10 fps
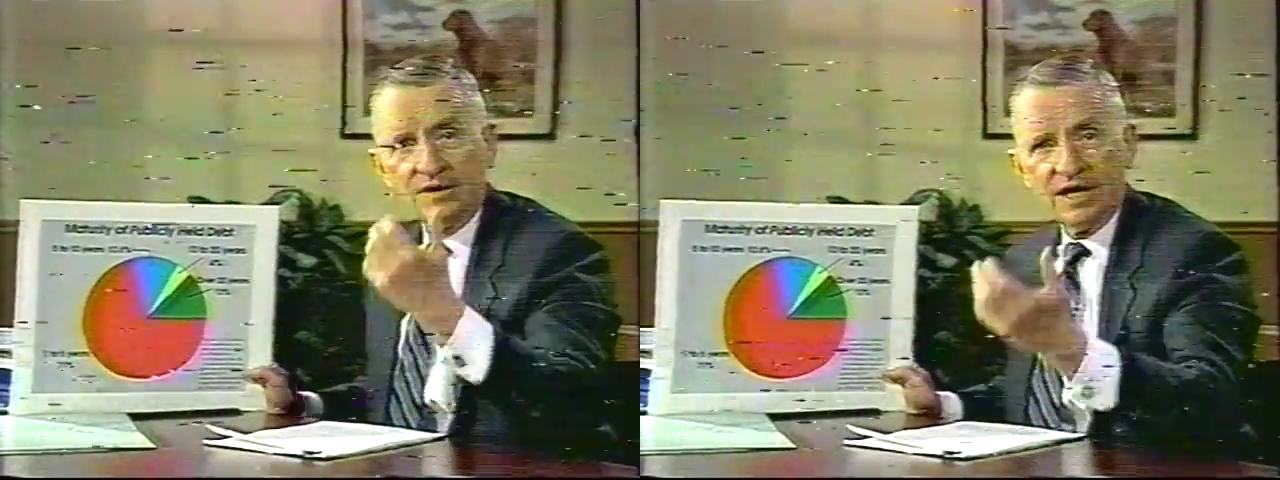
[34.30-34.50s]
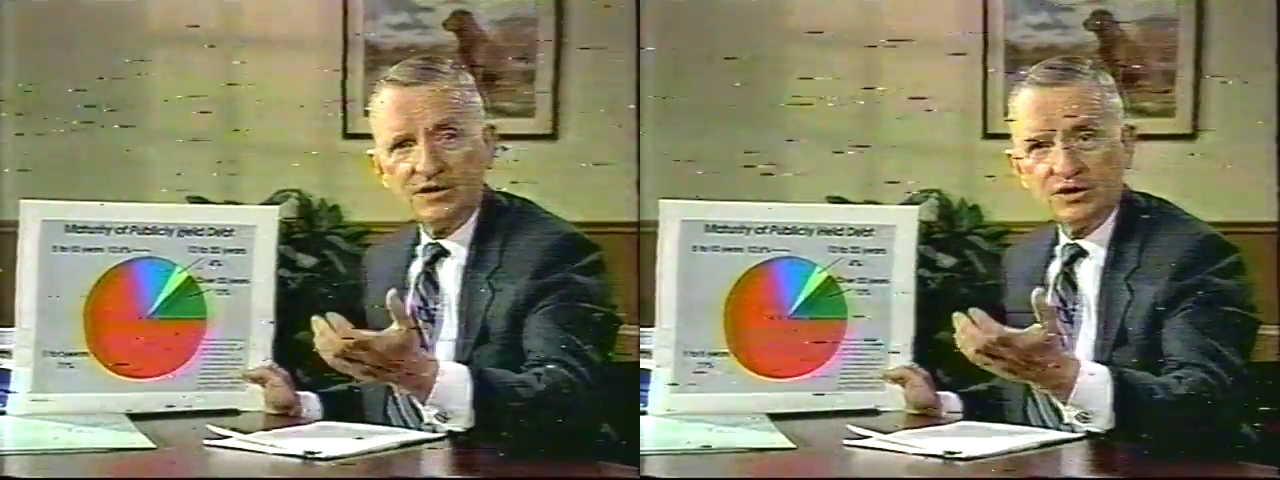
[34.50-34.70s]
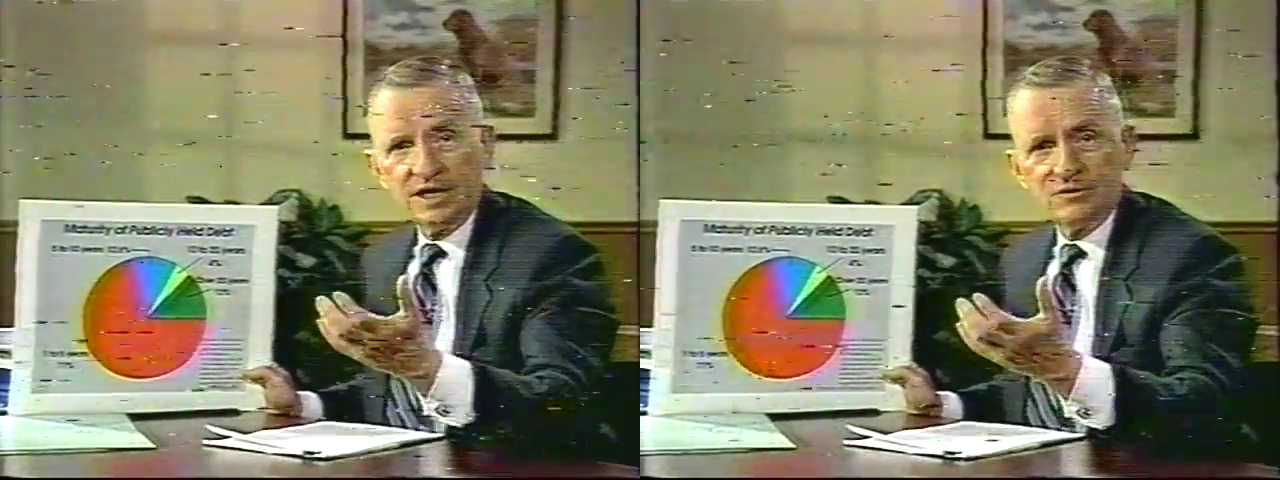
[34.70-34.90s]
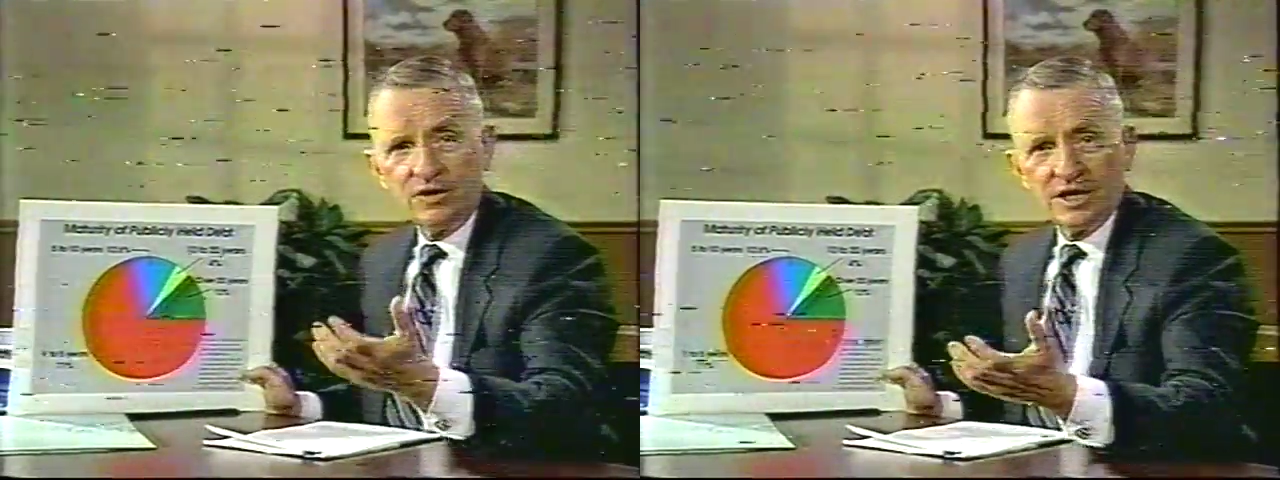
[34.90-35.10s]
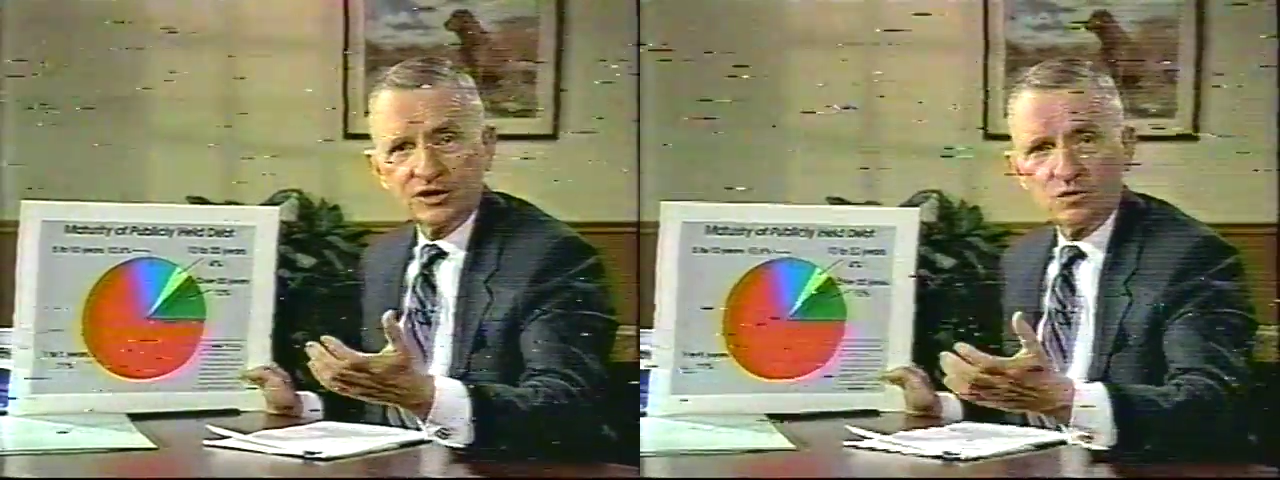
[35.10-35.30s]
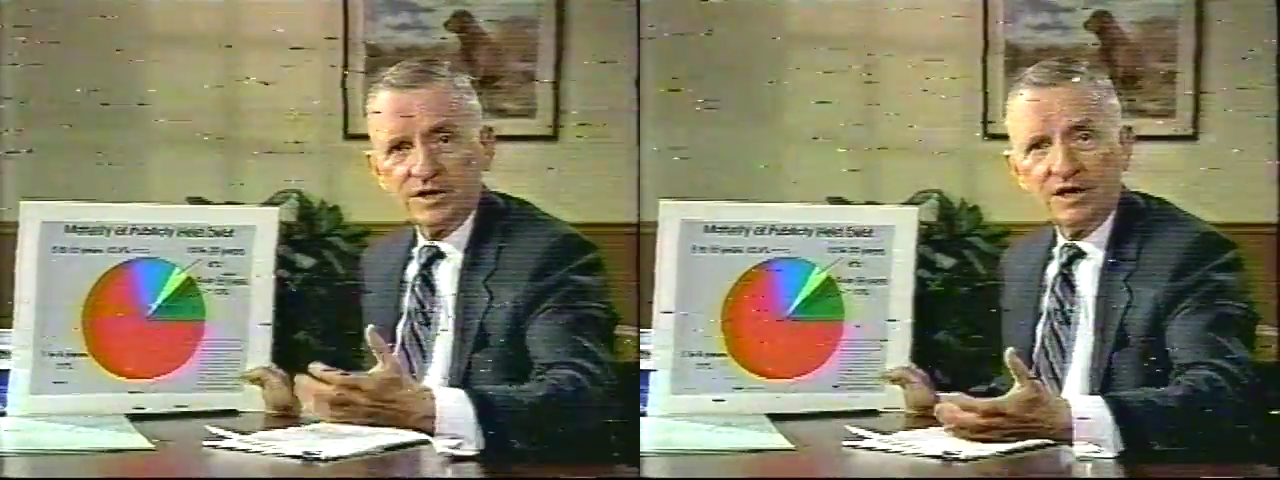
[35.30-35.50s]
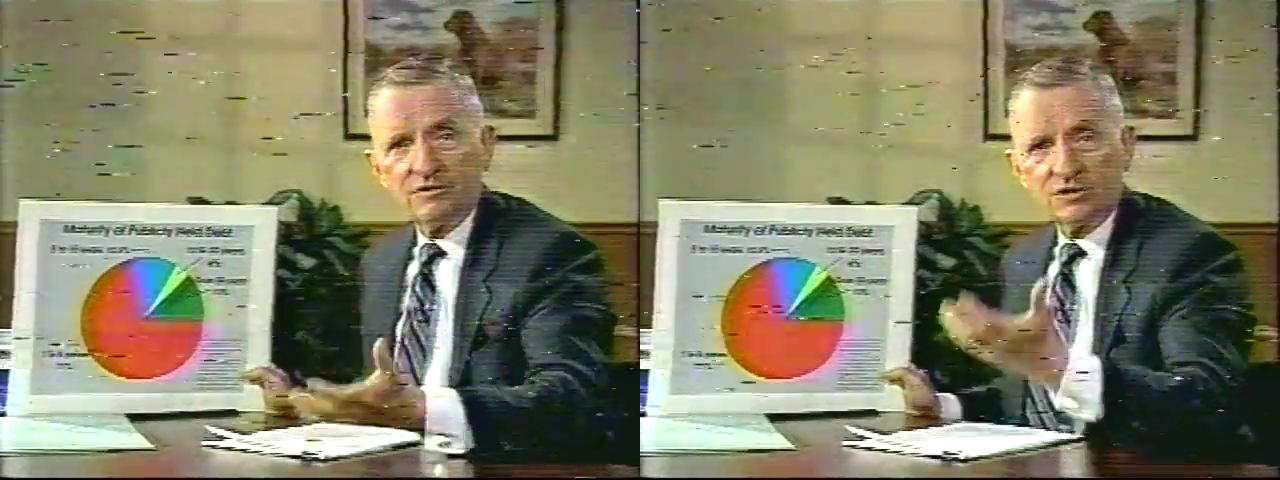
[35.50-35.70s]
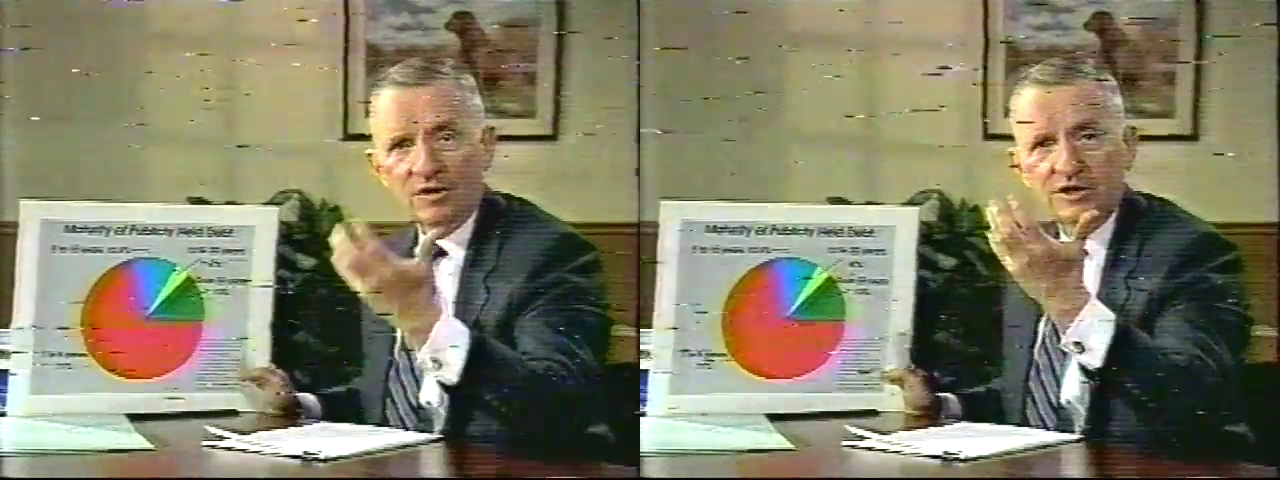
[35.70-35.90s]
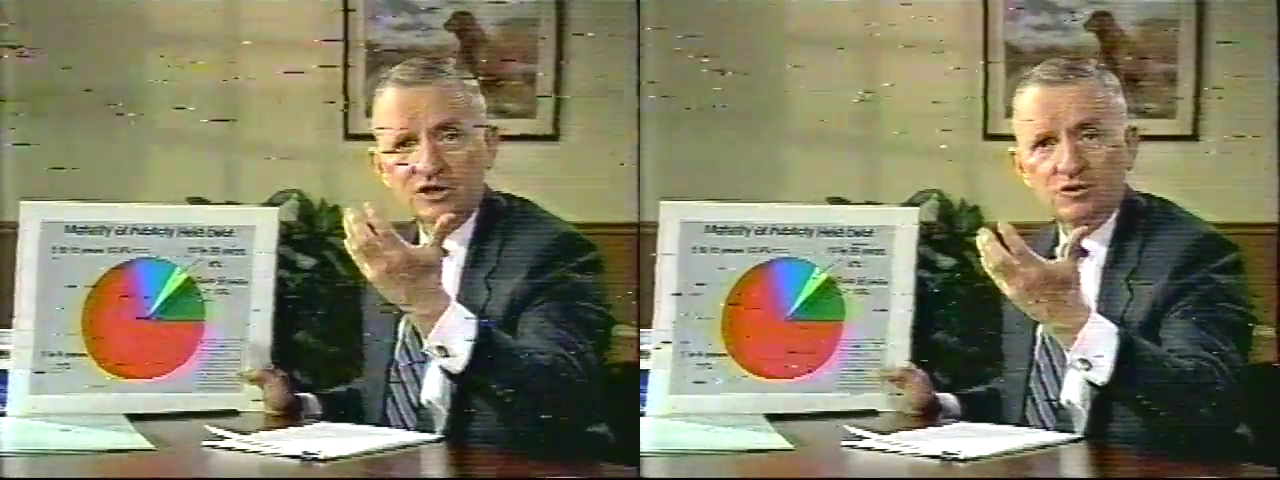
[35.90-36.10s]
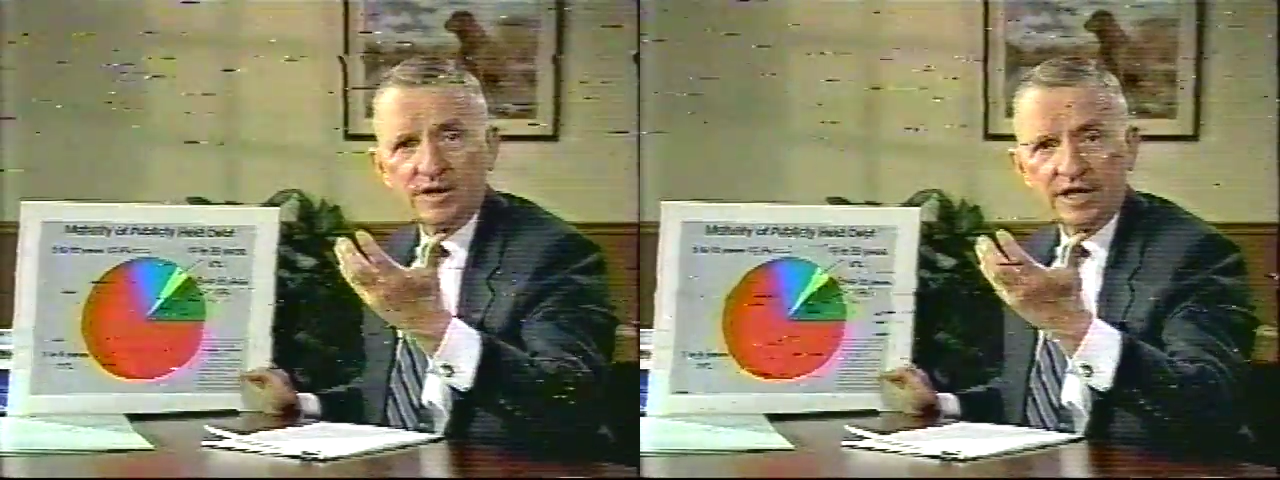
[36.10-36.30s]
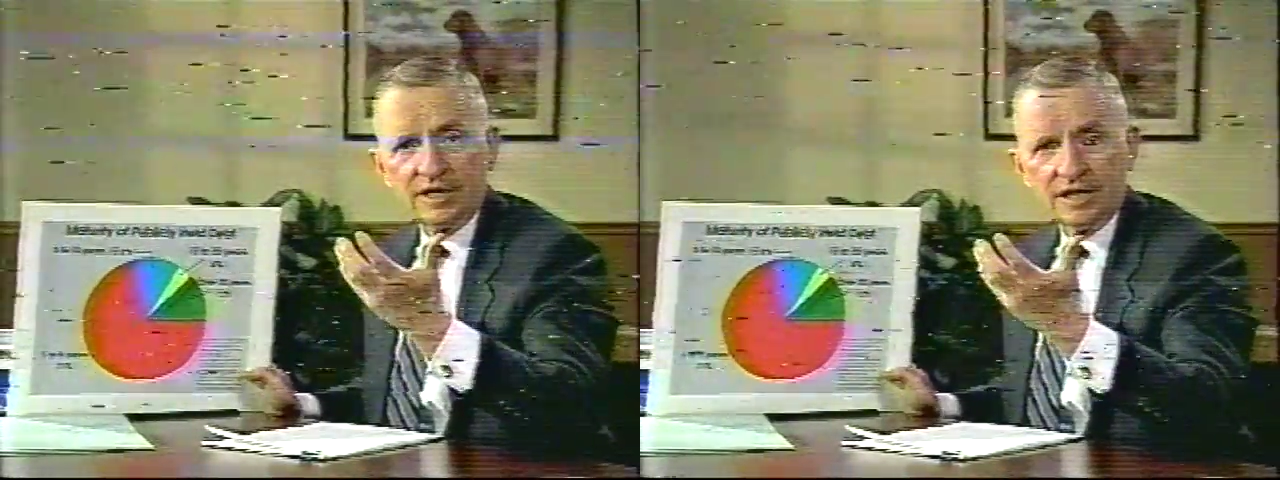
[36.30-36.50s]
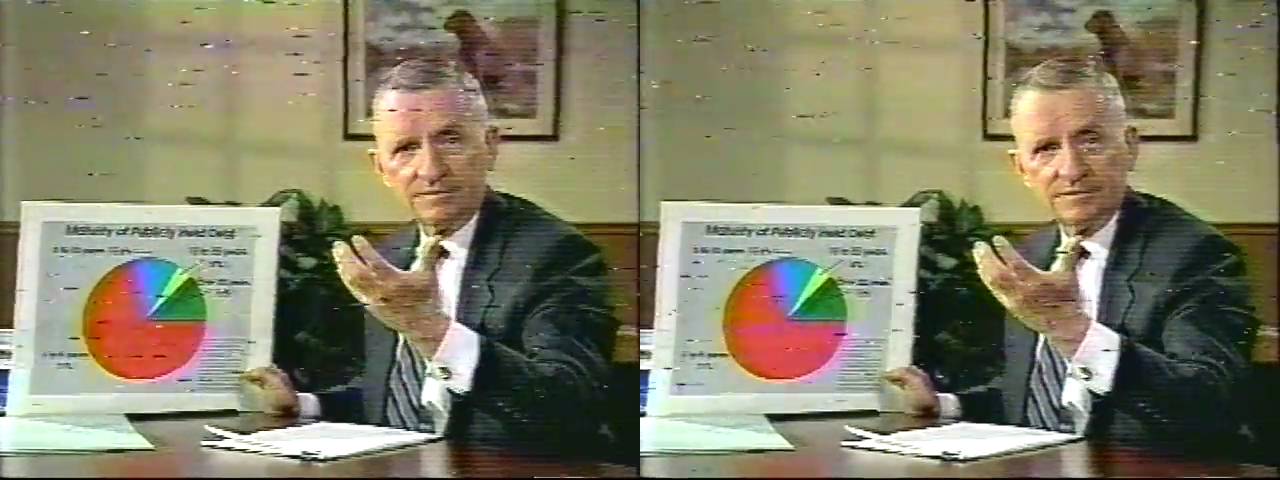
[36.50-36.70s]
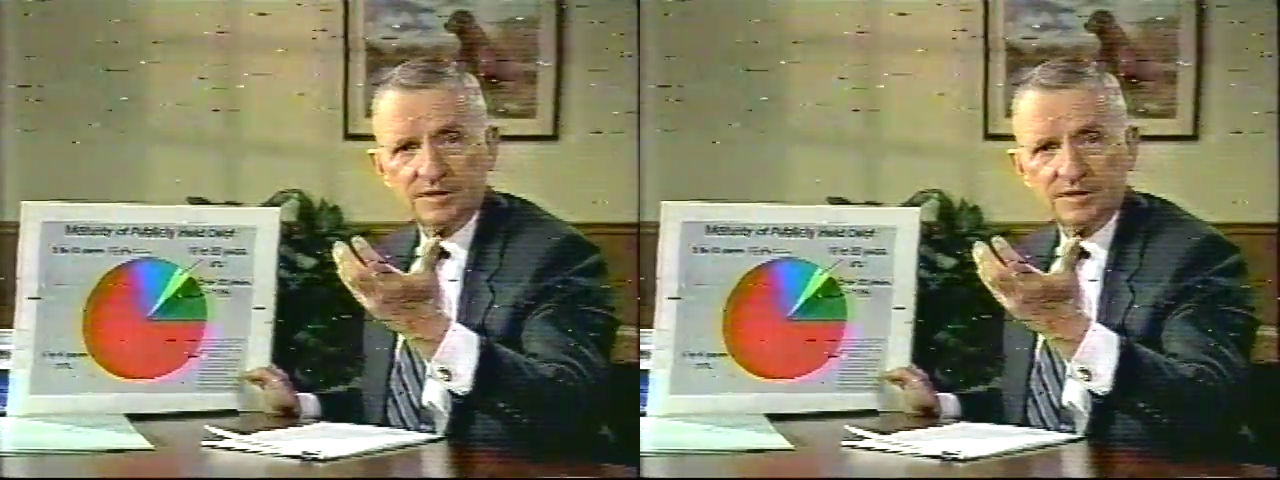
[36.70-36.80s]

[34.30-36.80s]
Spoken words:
nation at risk when interest rates go back up.